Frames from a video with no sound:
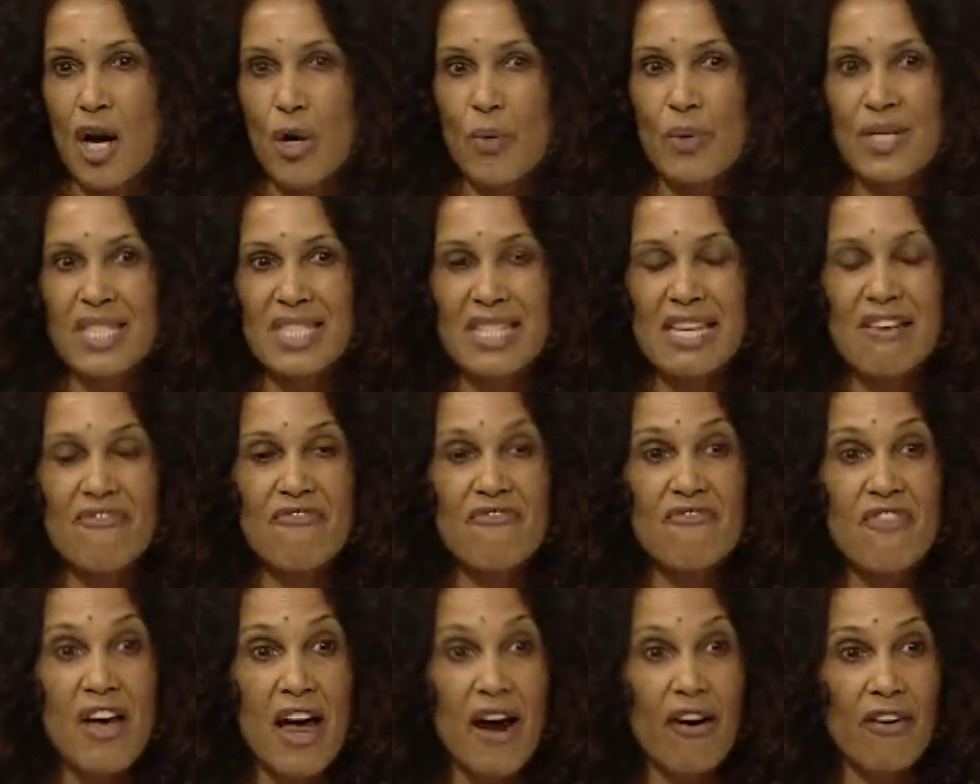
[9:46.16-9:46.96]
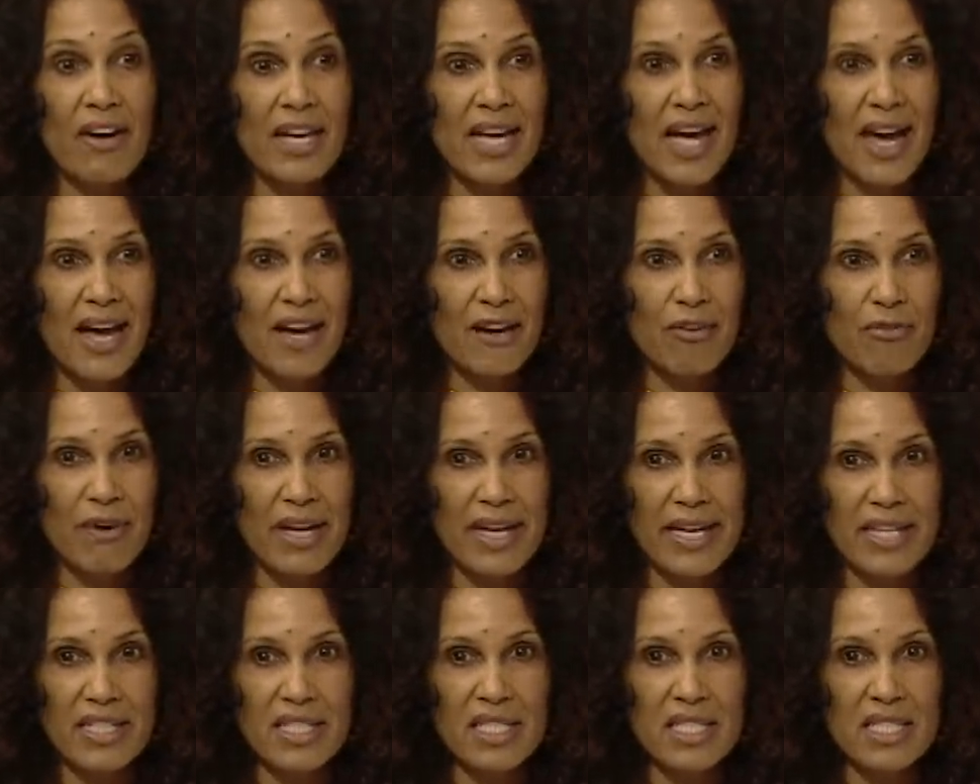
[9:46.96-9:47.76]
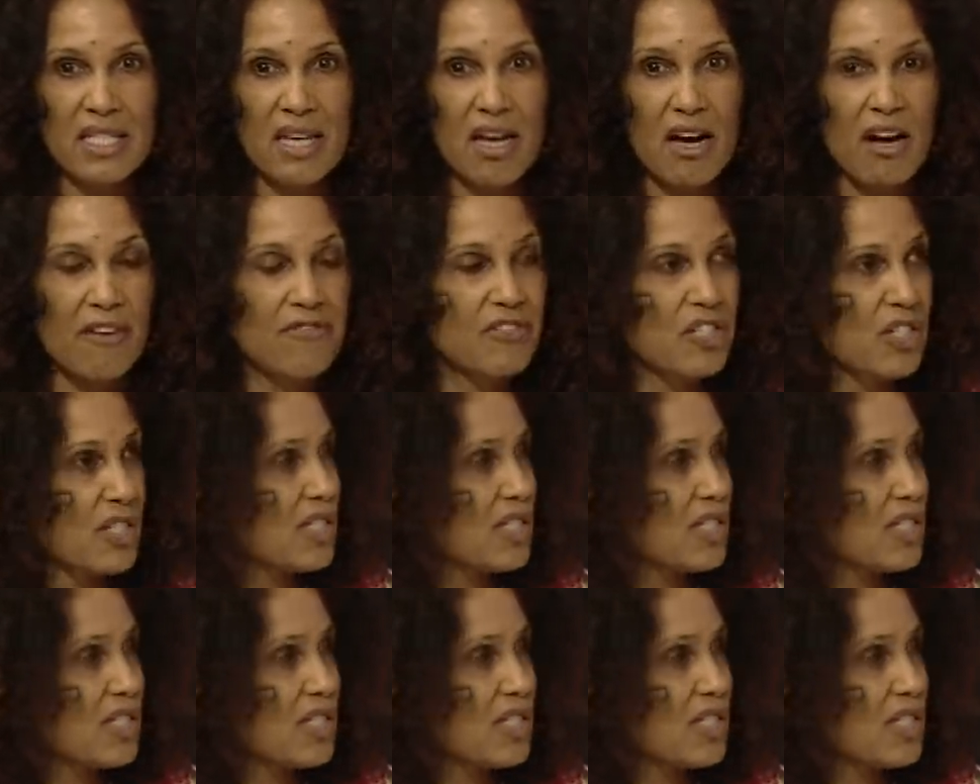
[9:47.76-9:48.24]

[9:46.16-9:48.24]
we see very high rates of